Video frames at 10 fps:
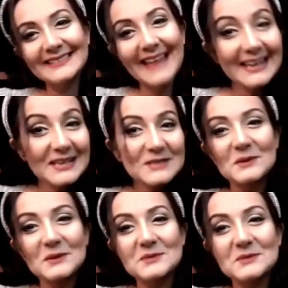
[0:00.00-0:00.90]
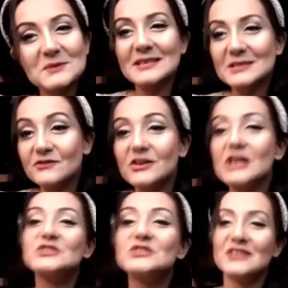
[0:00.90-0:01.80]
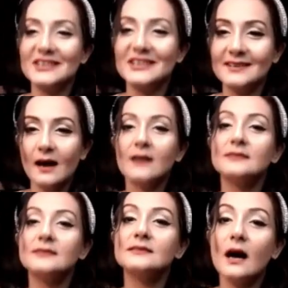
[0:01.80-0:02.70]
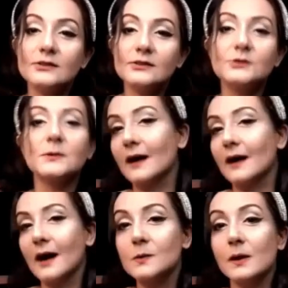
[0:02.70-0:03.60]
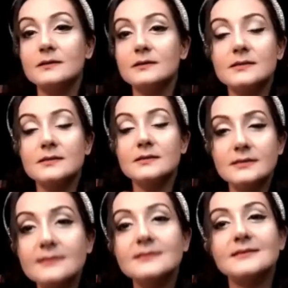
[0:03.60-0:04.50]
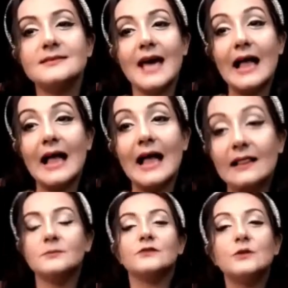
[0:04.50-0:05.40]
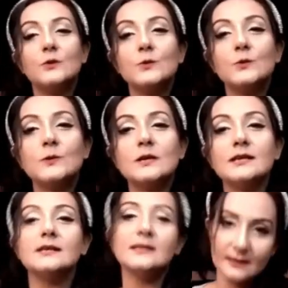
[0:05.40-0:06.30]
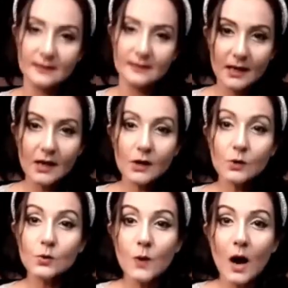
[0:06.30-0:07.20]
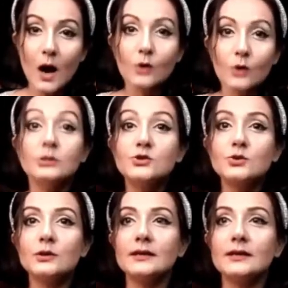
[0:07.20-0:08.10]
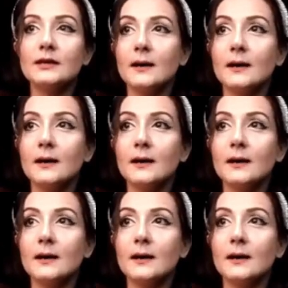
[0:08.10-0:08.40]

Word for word: that is what to me is a virgin, a tantrika who understands the alchemy of the Kundalini, who literally...